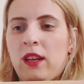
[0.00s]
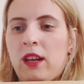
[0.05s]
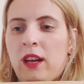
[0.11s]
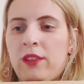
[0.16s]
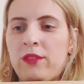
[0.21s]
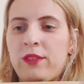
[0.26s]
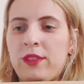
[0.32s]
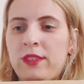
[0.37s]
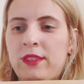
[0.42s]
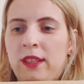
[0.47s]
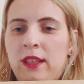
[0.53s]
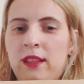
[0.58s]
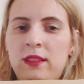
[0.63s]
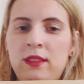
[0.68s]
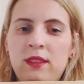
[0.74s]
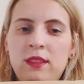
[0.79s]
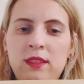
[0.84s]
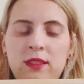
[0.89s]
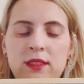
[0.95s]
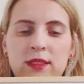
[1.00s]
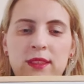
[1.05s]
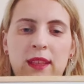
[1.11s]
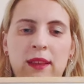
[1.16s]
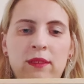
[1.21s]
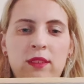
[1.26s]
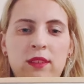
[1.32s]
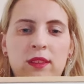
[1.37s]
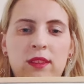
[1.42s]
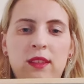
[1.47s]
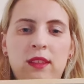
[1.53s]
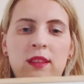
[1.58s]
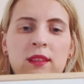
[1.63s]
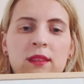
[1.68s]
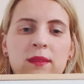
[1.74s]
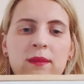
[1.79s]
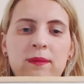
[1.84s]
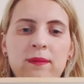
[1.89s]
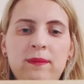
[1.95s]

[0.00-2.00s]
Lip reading: 117.